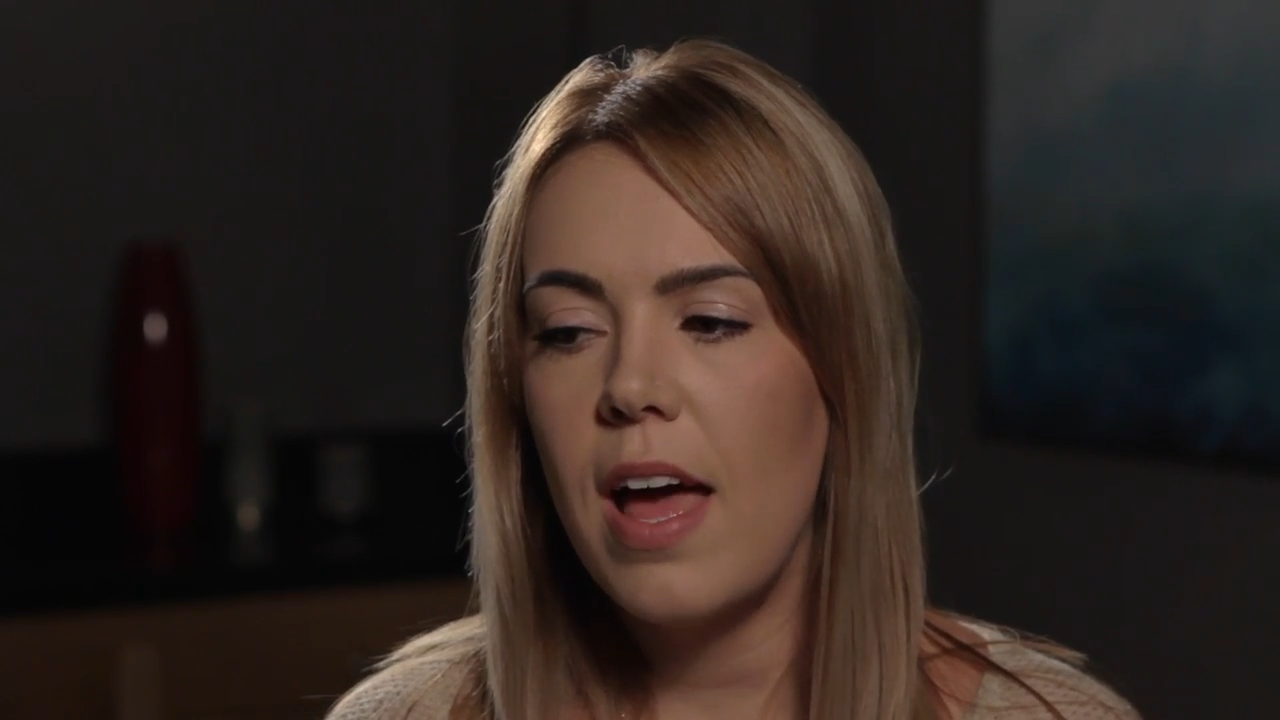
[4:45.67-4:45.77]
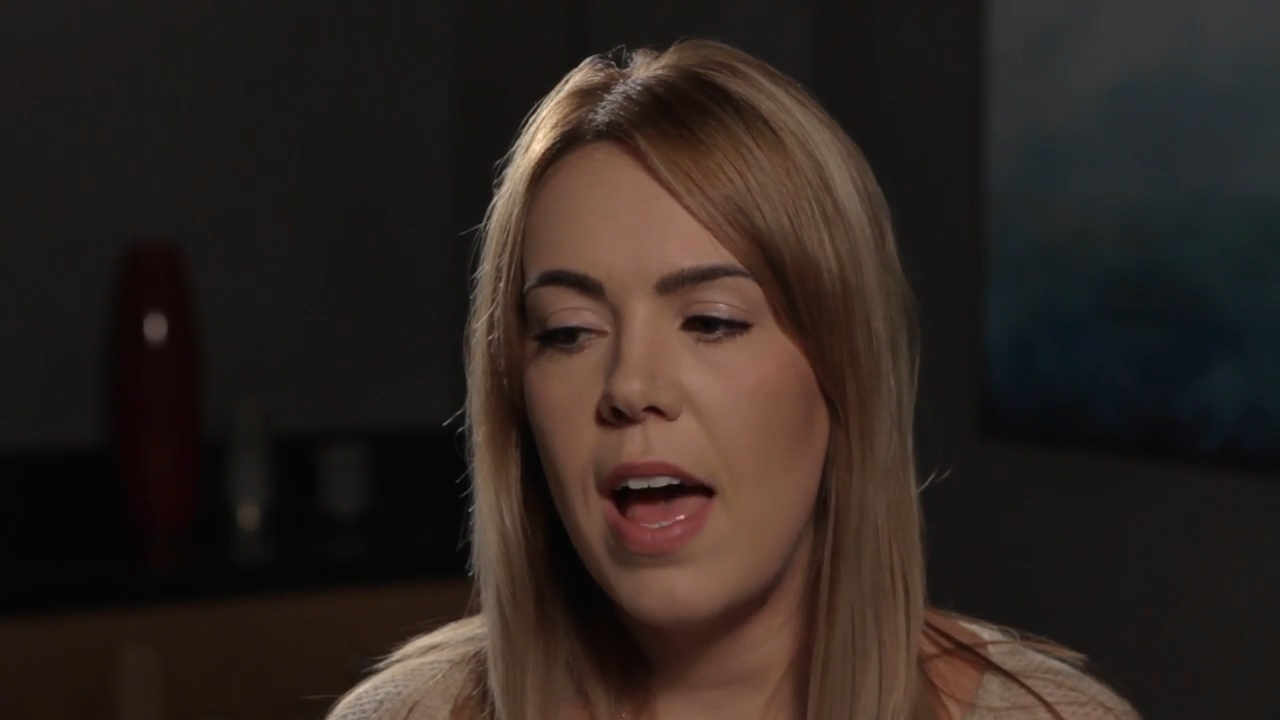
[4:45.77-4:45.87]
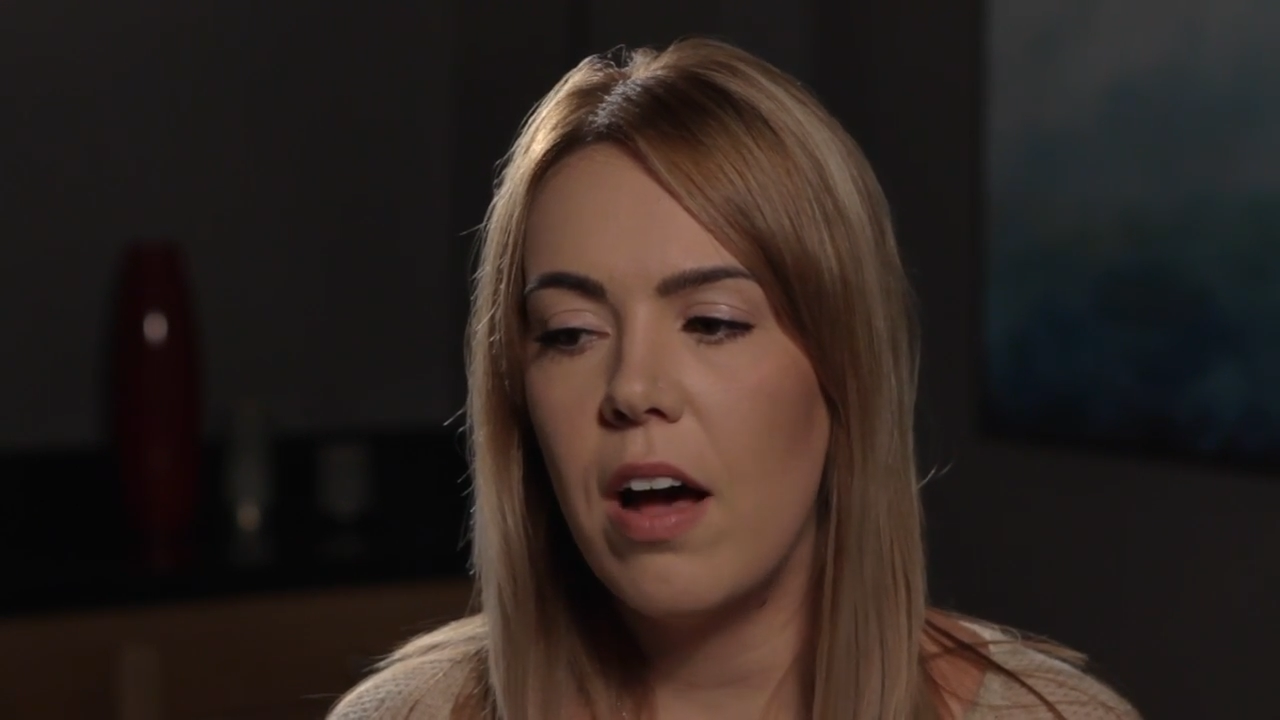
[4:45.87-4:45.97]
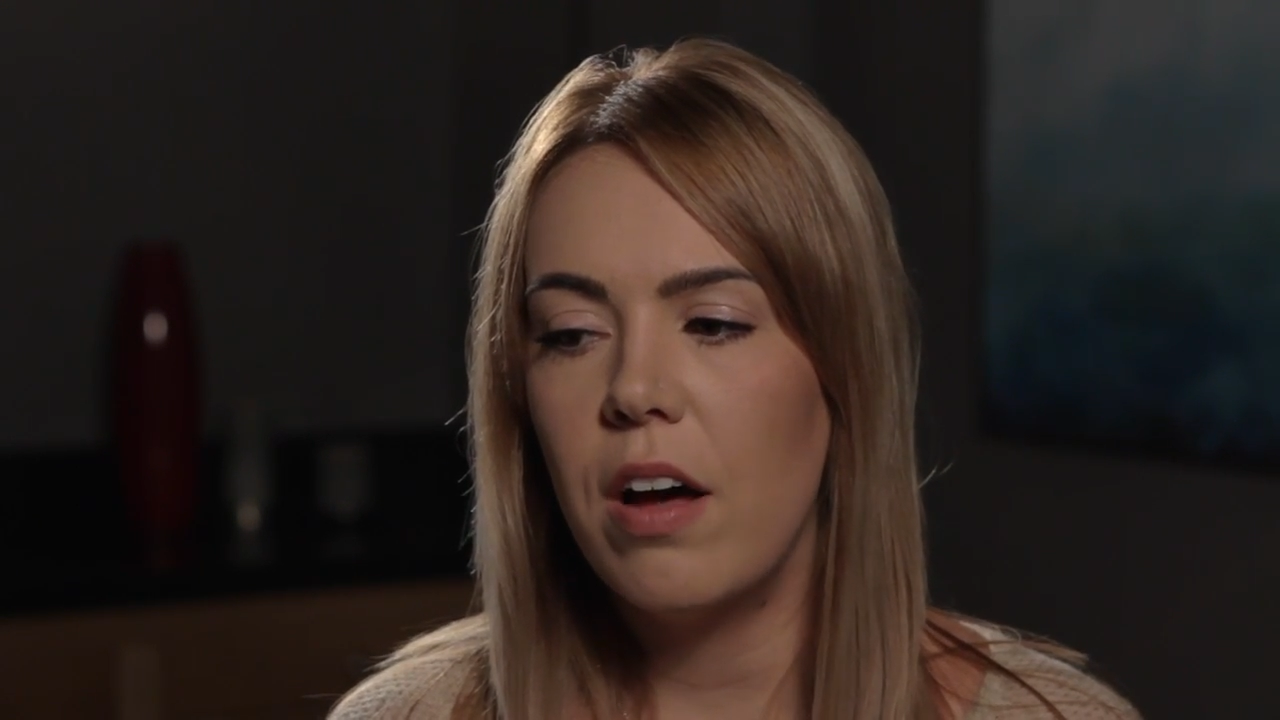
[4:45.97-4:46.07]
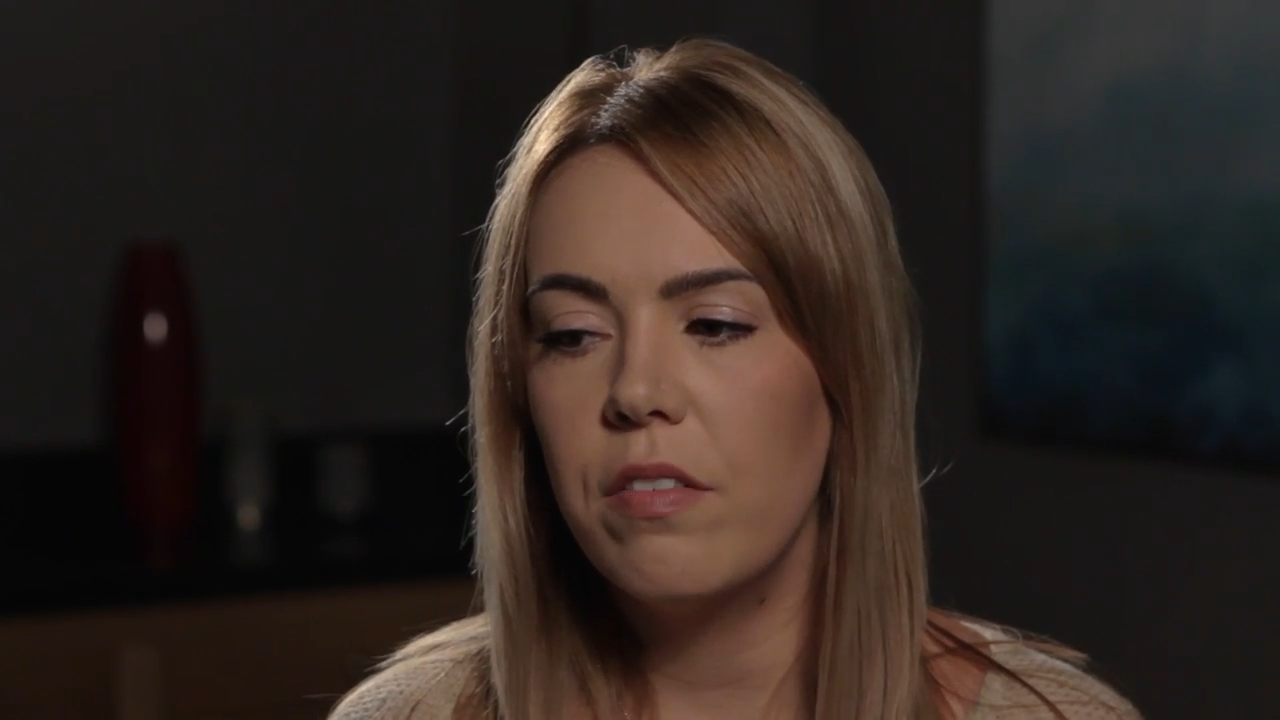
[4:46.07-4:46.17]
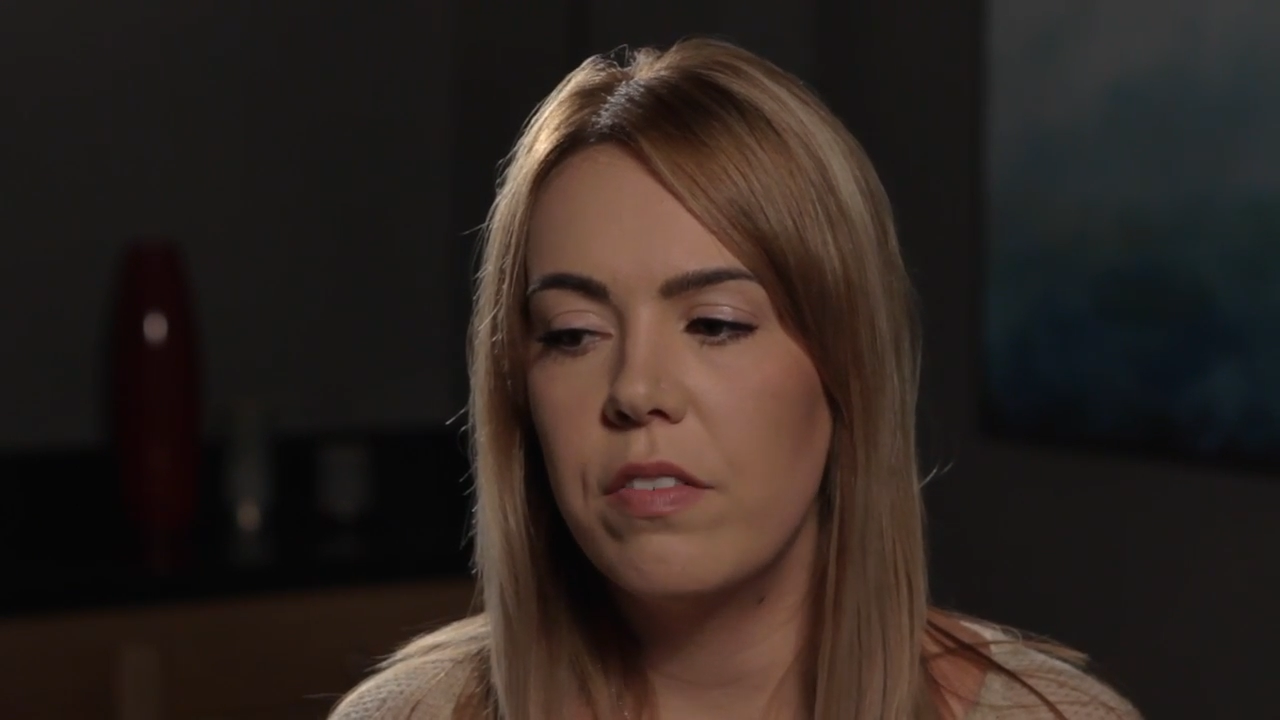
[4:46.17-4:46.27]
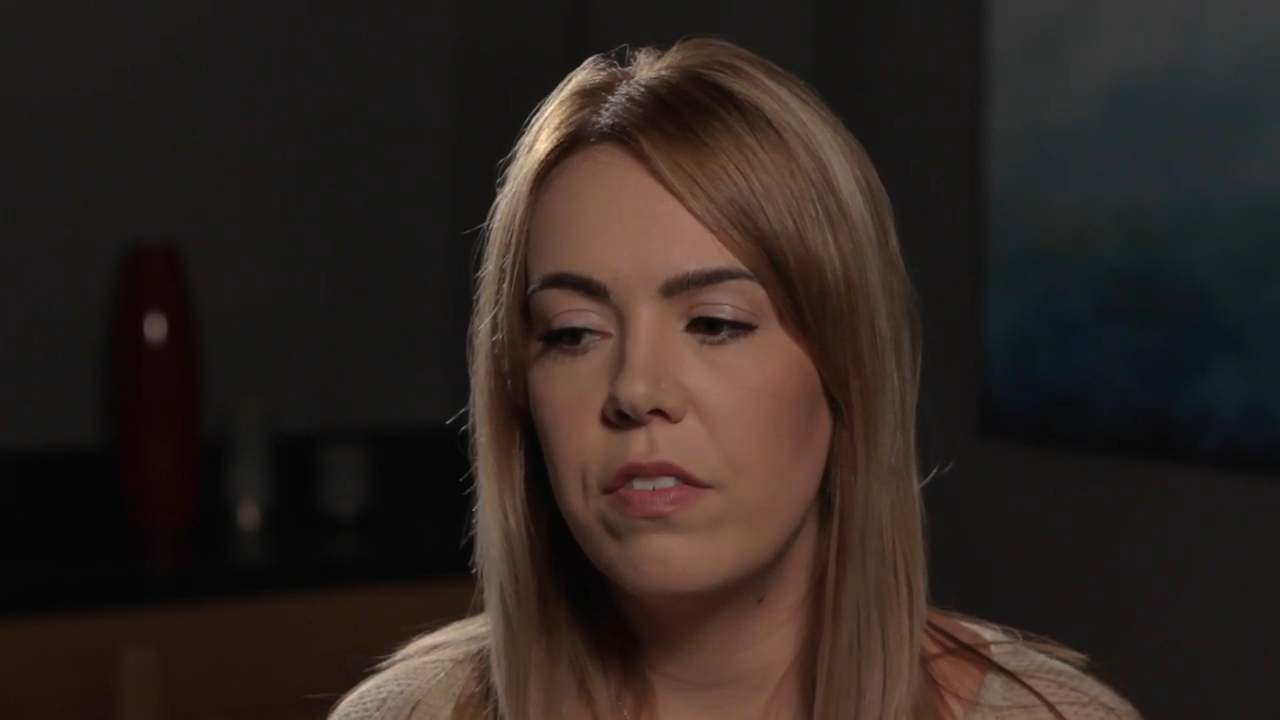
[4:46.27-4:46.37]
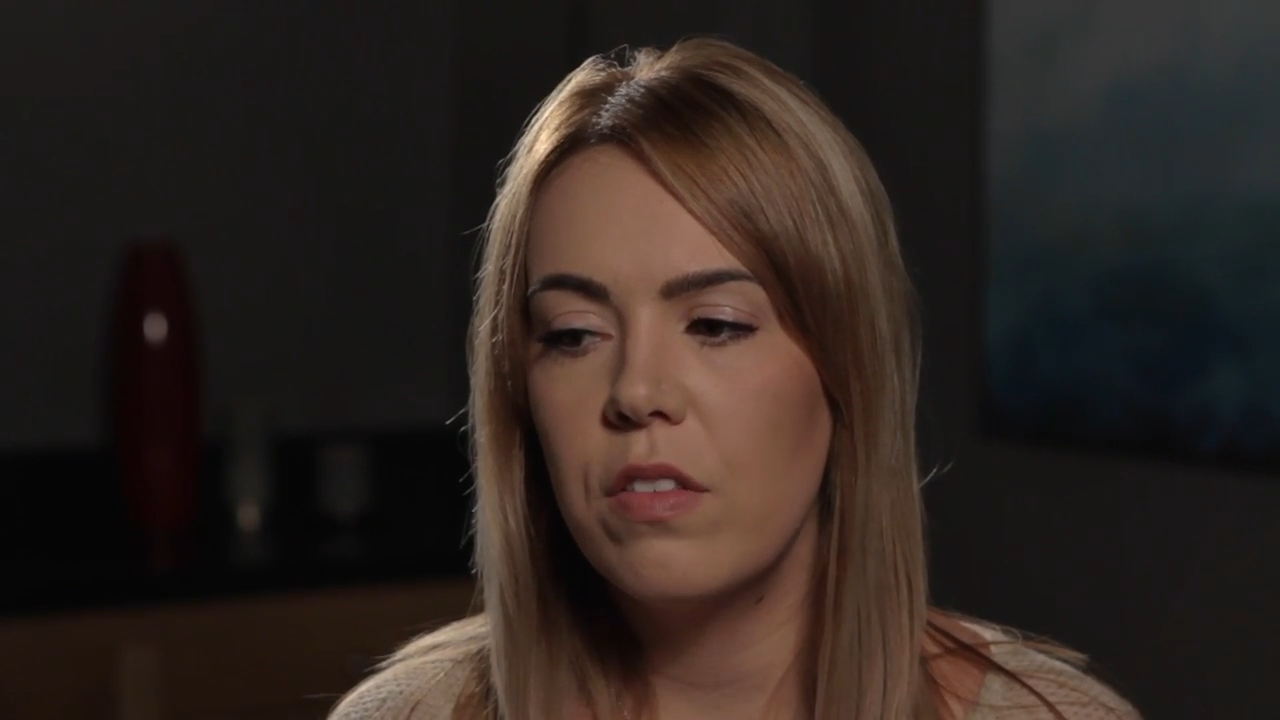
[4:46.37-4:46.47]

have